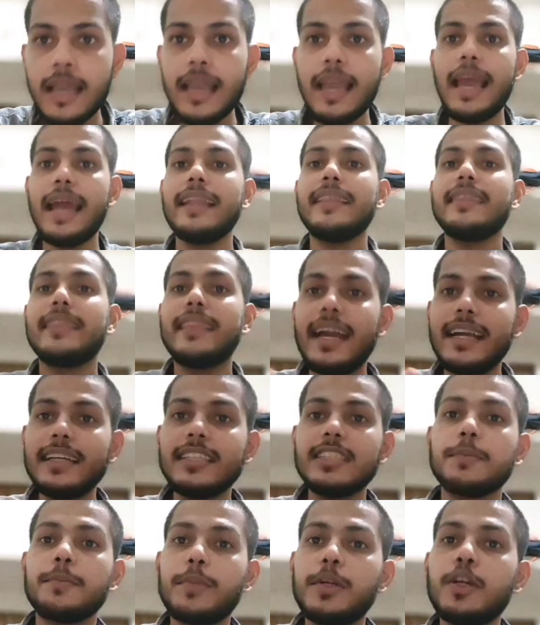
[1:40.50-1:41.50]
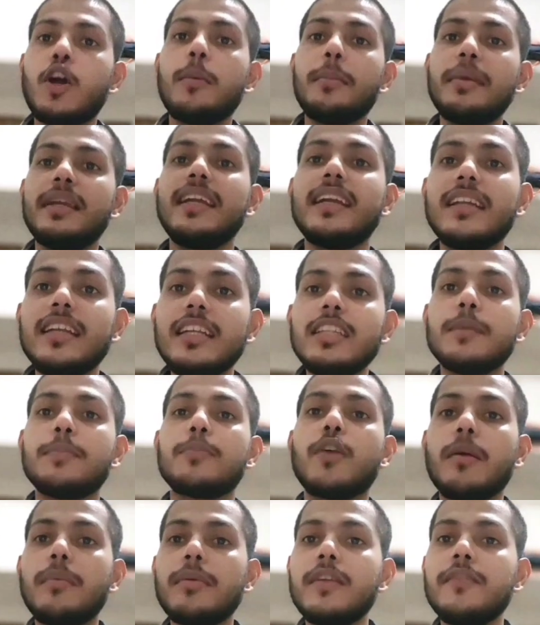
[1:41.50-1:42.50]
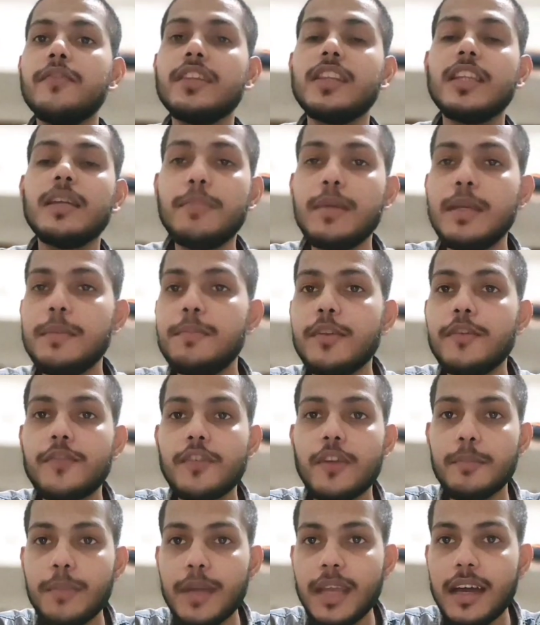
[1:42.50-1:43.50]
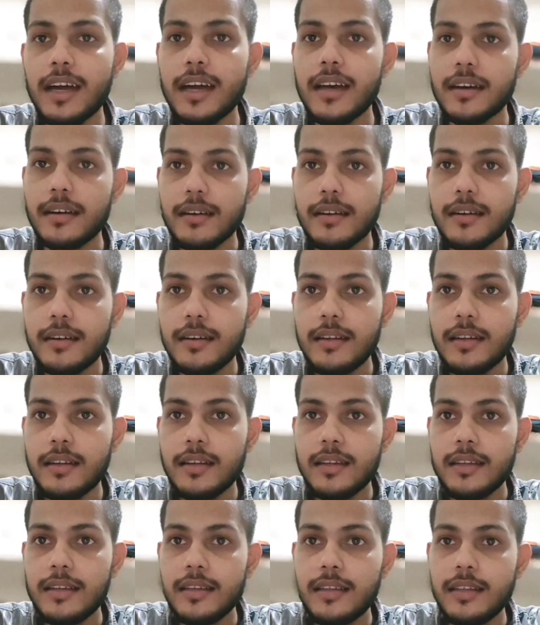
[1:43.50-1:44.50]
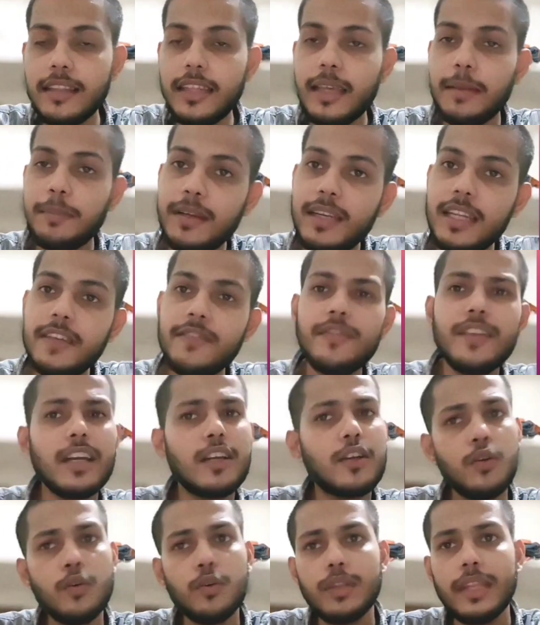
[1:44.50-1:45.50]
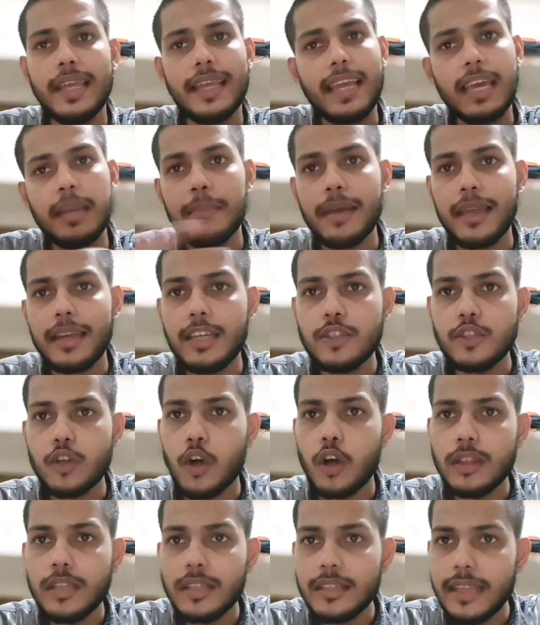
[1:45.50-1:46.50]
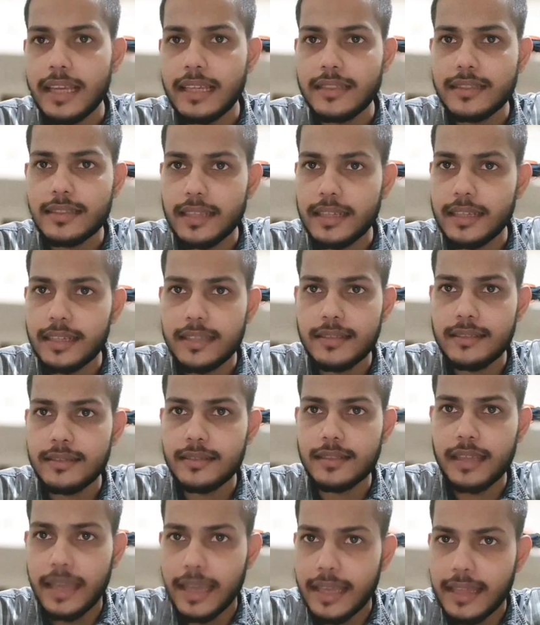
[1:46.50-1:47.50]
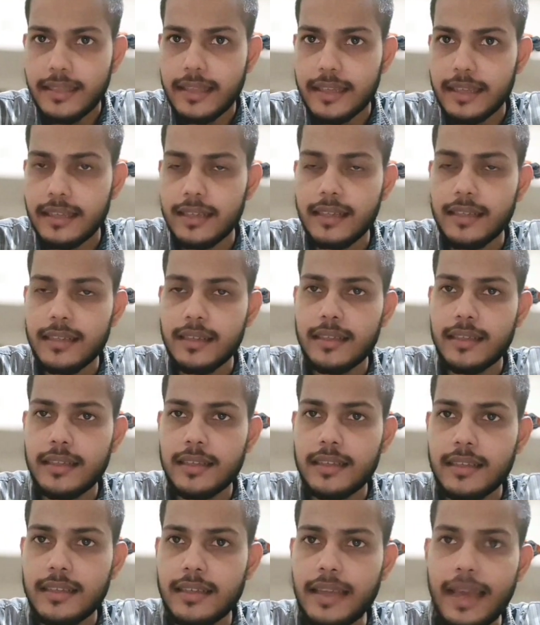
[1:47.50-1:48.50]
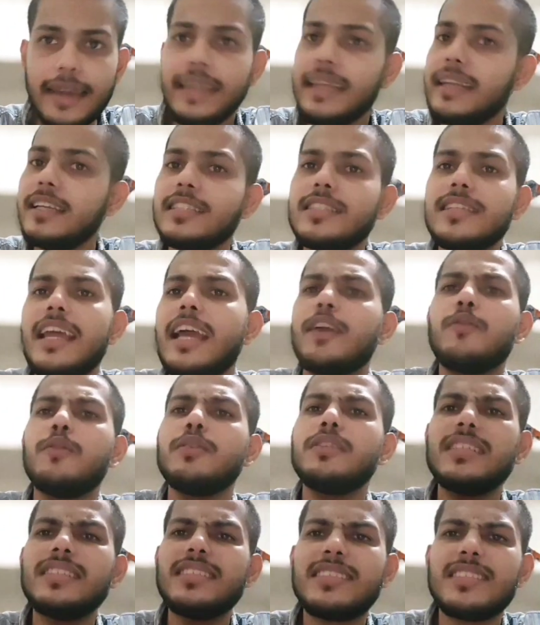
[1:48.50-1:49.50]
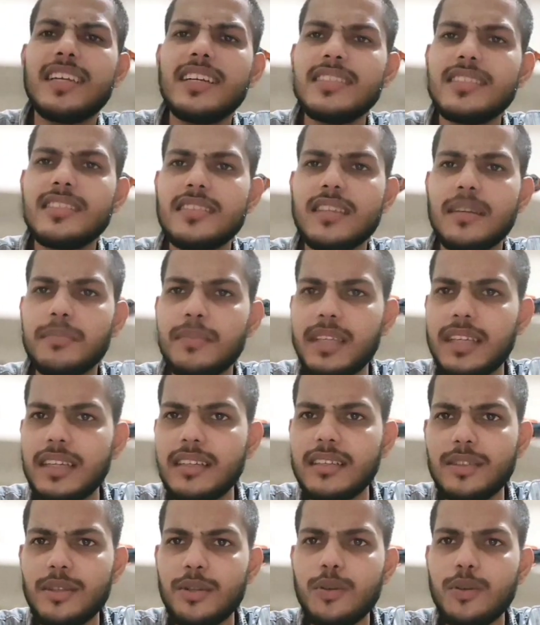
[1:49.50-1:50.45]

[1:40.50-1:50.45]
And that's predominantly the problem with the people from Bihar. They believe that no, they can manage all the things in Hindi and English language is just something,